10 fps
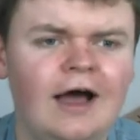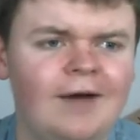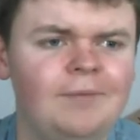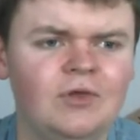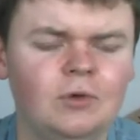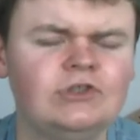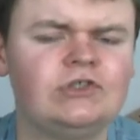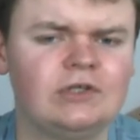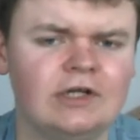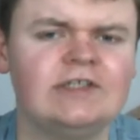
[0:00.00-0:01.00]
I'd be the one
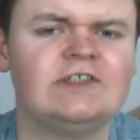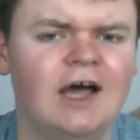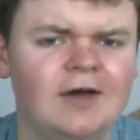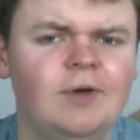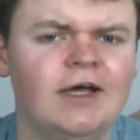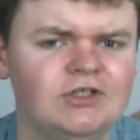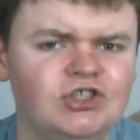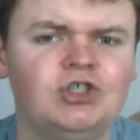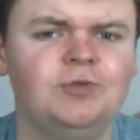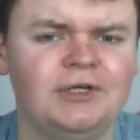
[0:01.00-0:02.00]
stood at the side making
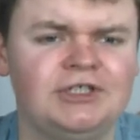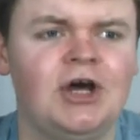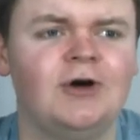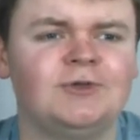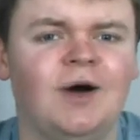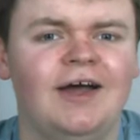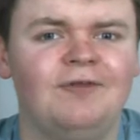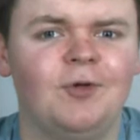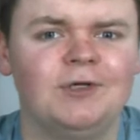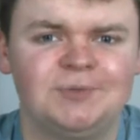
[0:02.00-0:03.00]
stupid jokes while
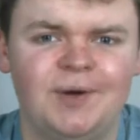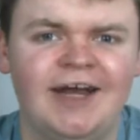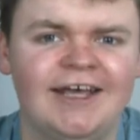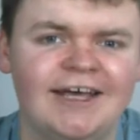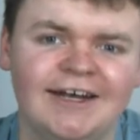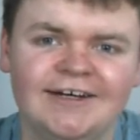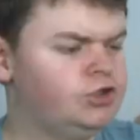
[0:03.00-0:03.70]
everyone's panicking.